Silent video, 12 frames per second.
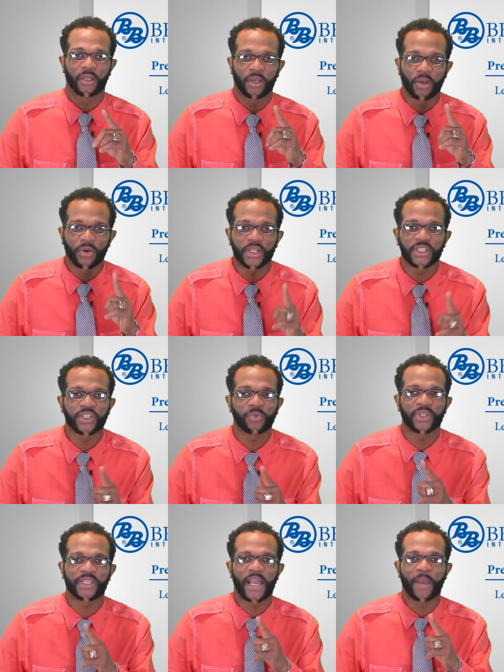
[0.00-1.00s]
Look and see
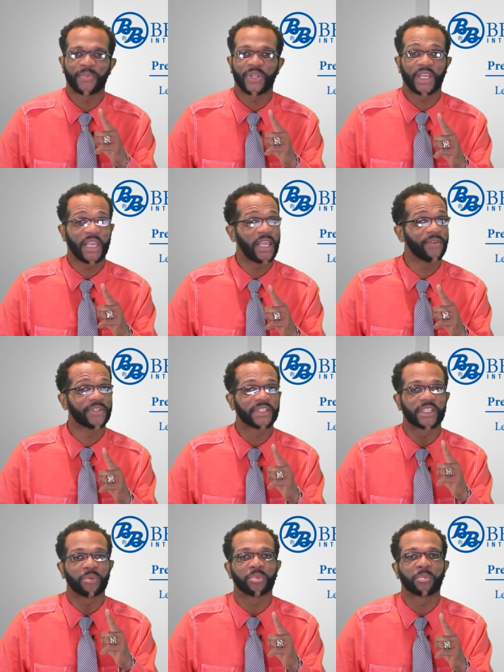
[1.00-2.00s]
what's happening. Even
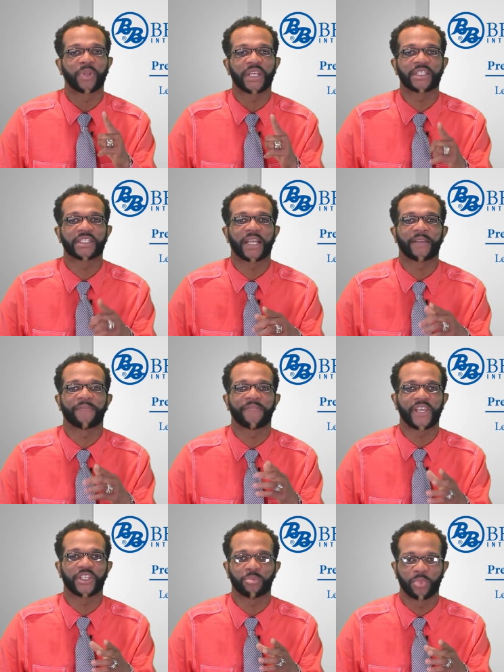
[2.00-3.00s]
simple places like
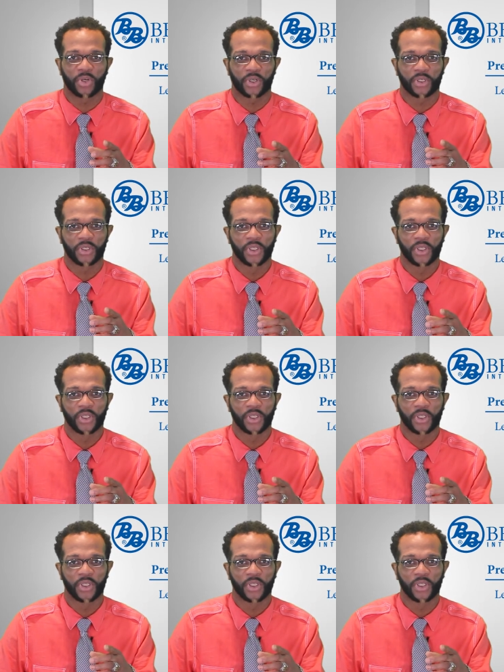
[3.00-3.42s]
Facebook,